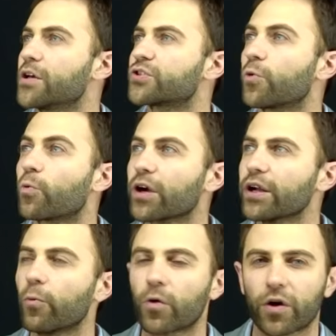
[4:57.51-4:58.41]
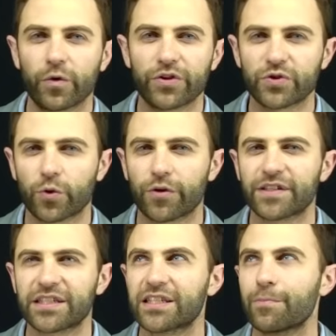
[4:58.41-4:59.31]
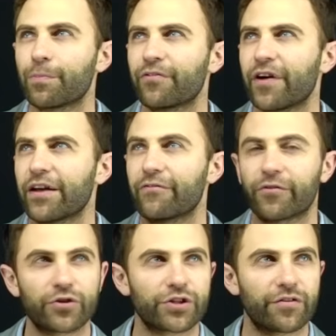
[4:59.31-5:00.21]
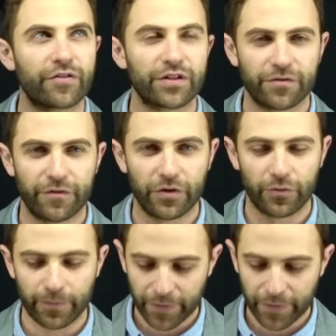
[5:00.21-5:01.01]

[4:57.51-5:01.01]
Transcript: So we're going to work with a sort of simplified version of this view.